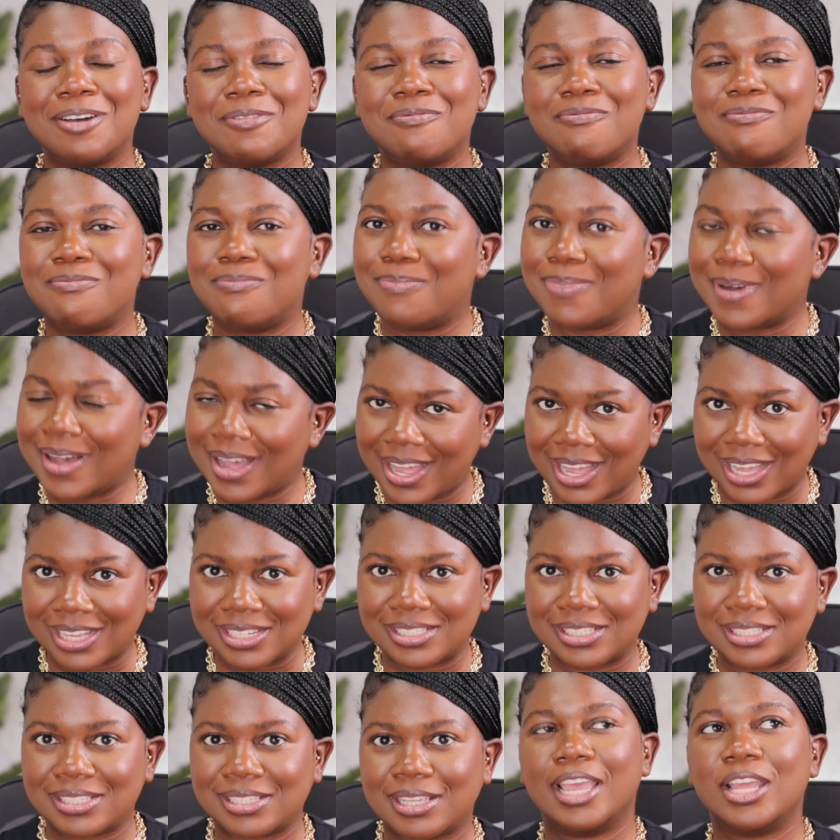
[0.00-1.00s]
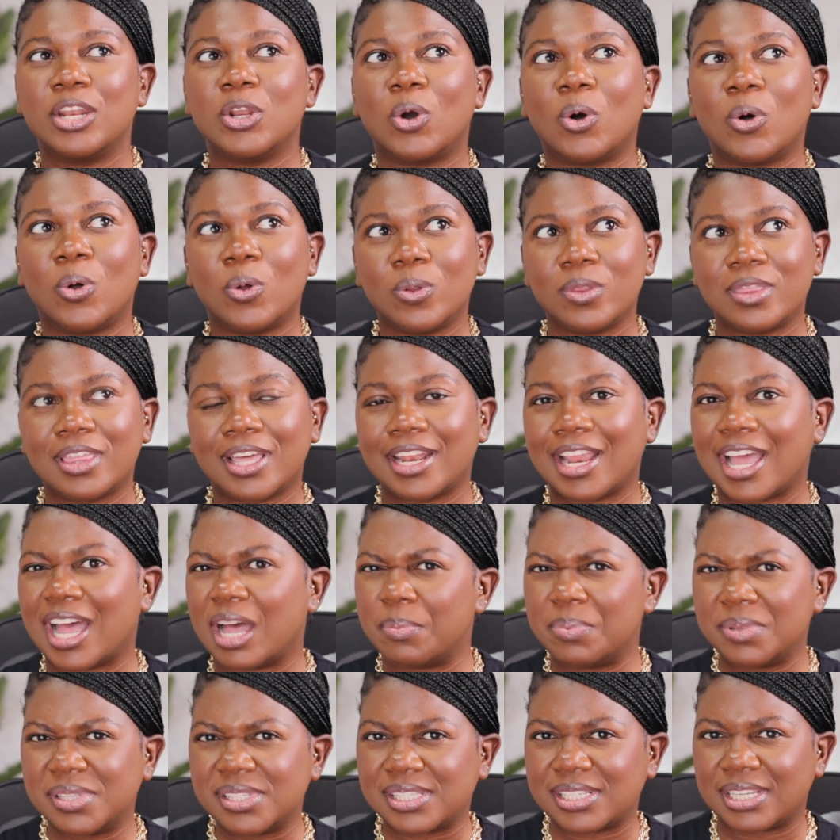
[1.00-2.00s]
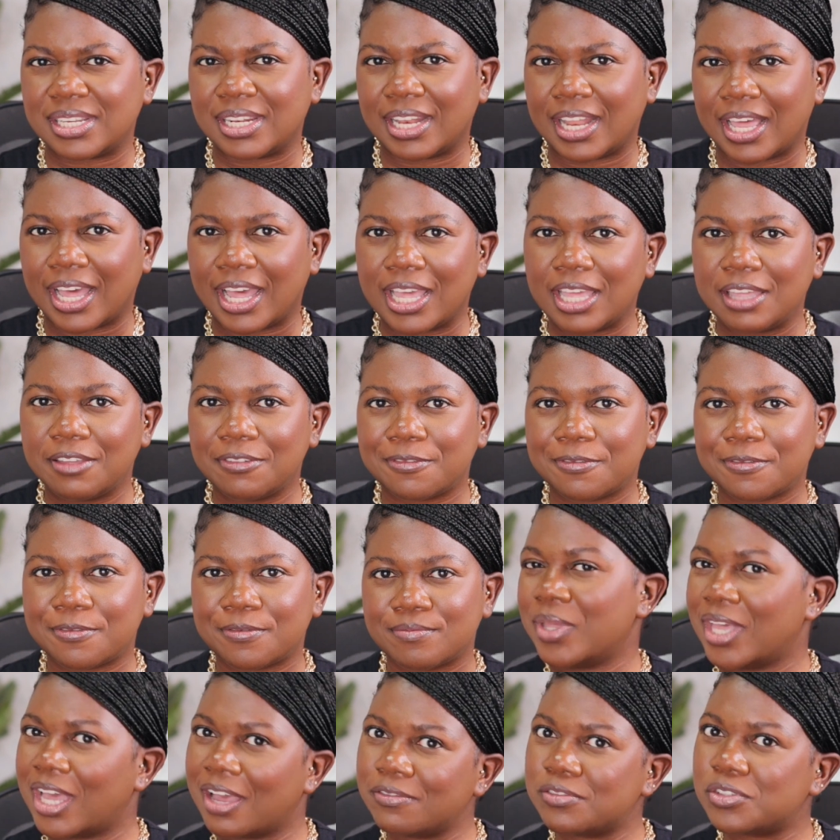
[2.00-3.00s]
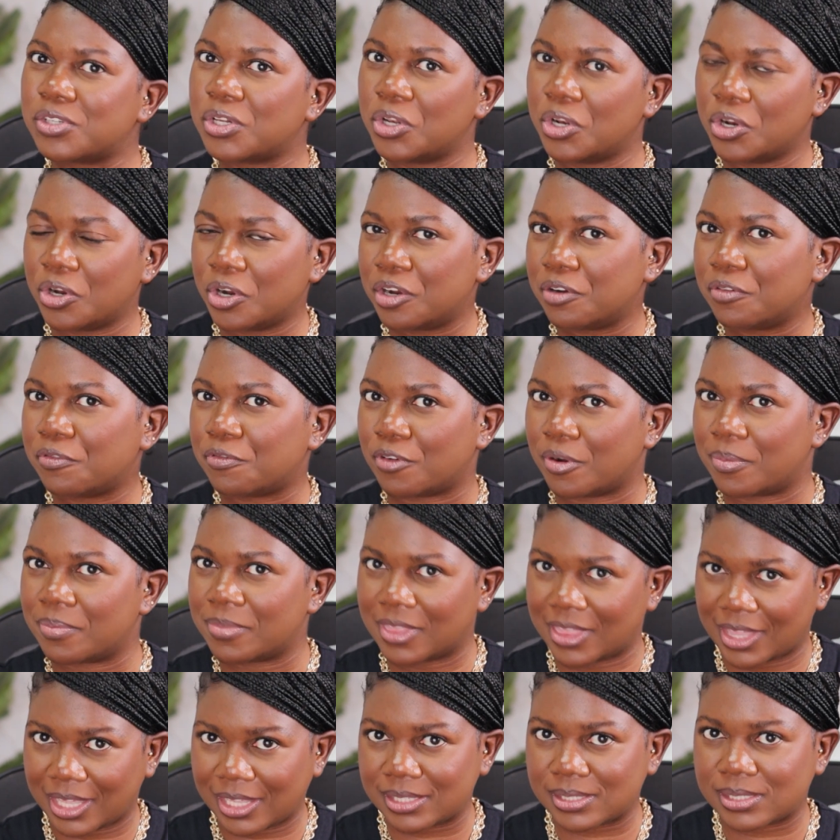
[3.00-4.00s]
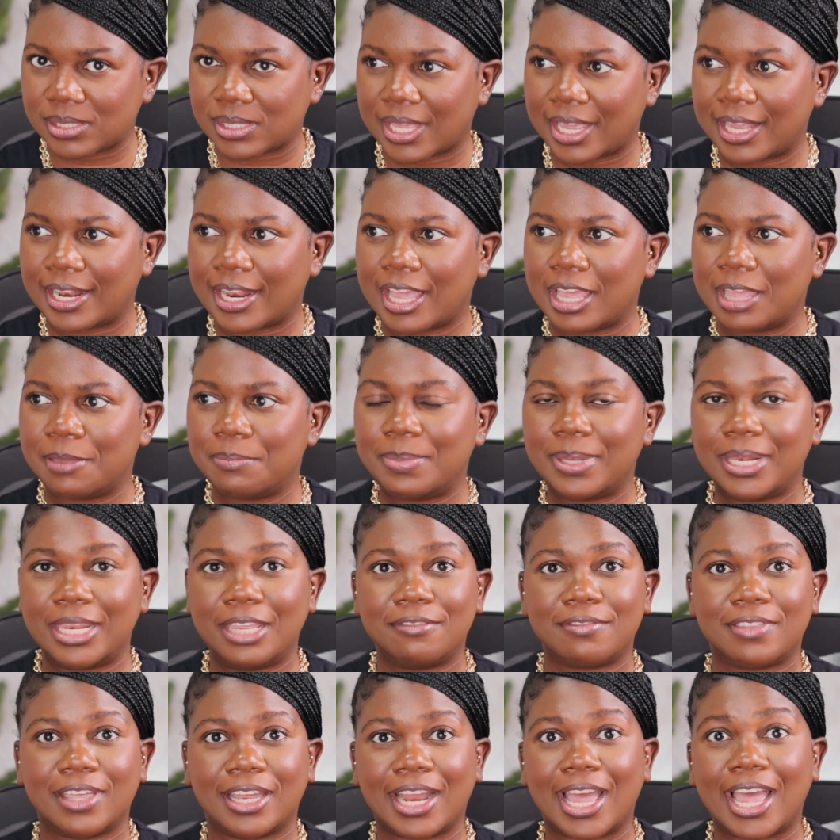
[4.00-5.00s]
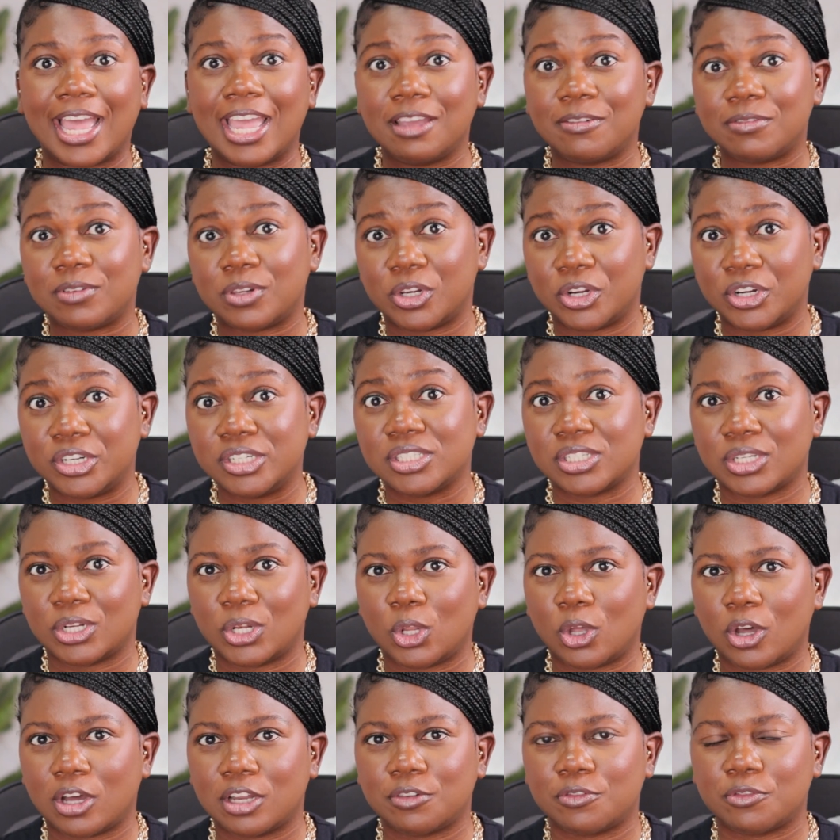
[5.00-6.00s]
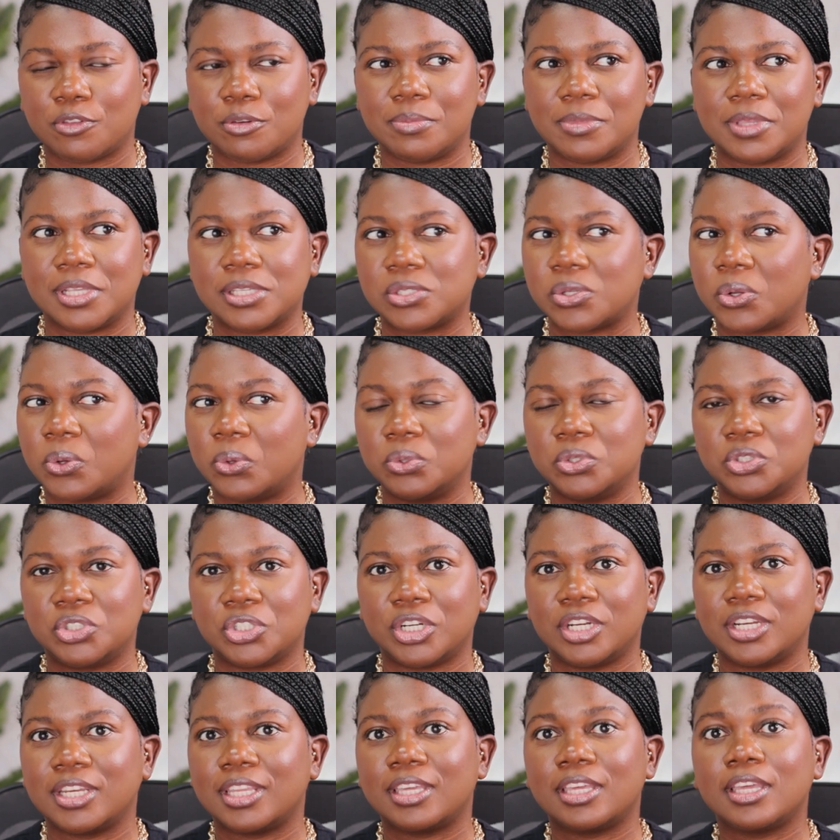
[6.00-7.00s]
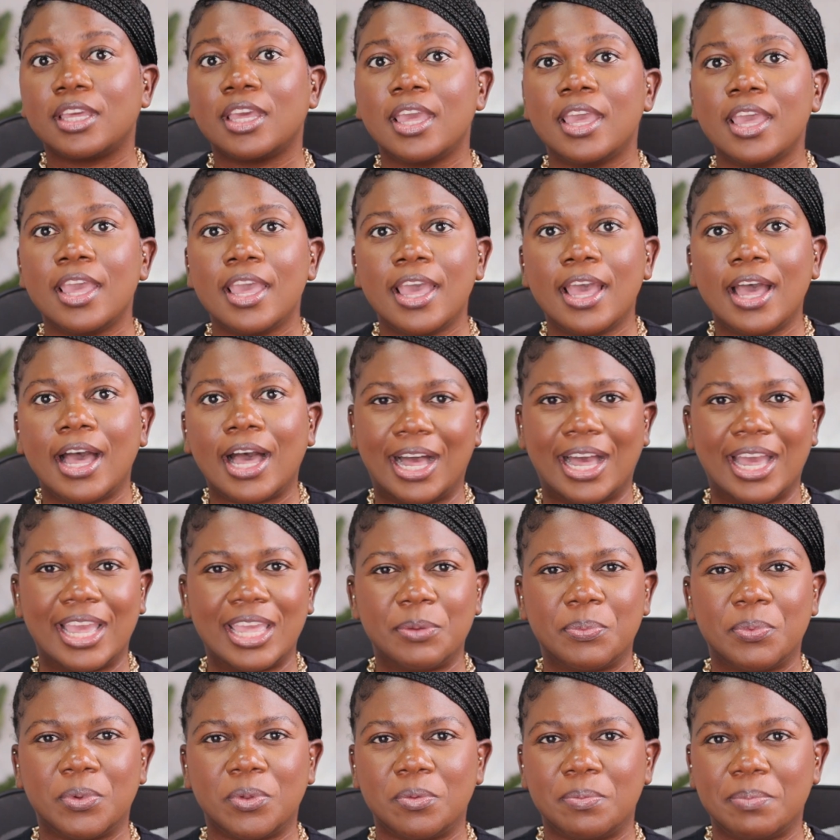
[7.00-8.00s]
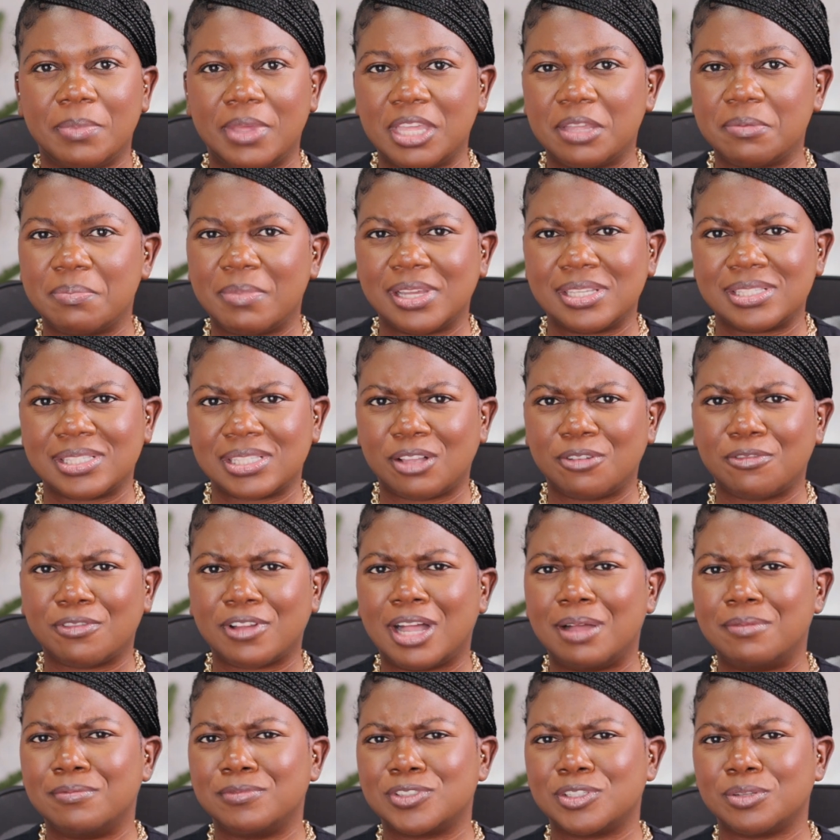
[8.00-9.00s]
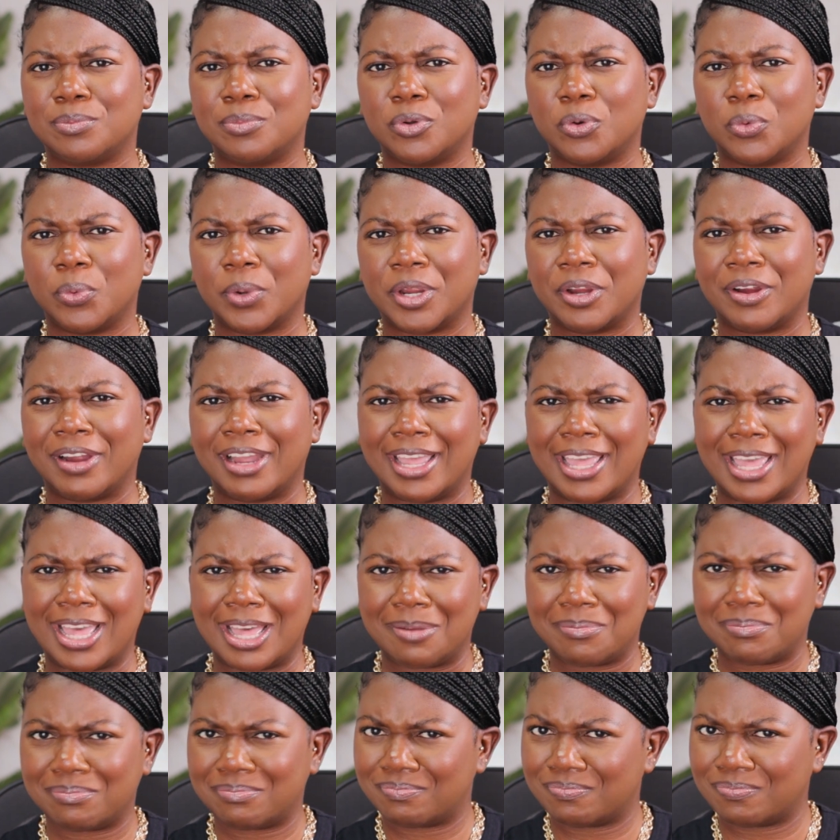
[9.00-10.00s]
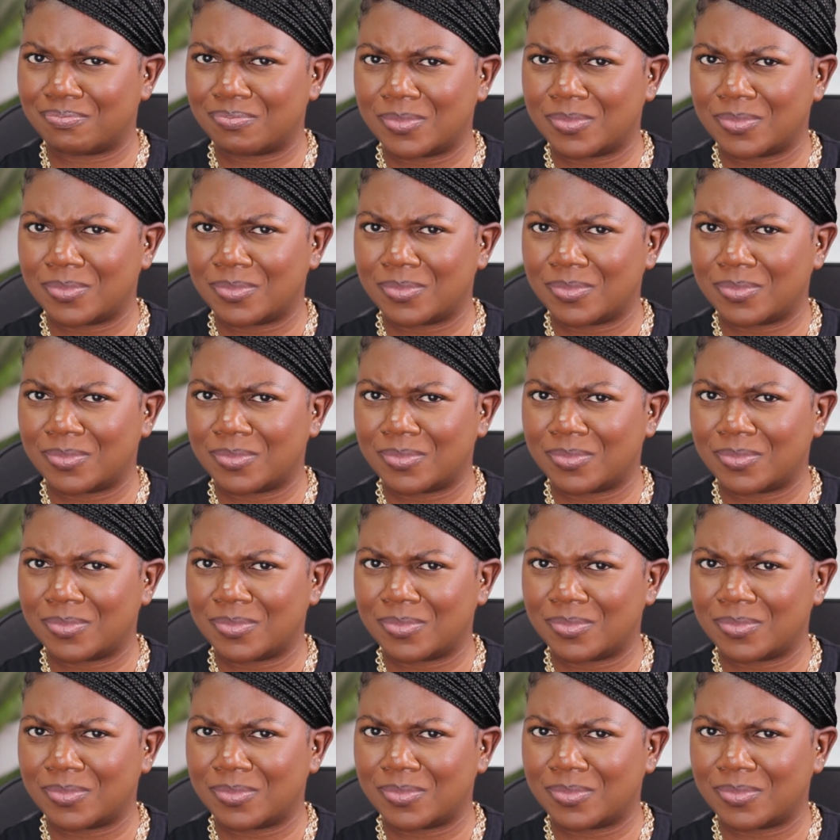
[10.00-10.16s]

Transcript: But in all that happens in life, we have to learn from things. And I believe that I have learned a lot from this whole journey. I will make myself comfortable where I am.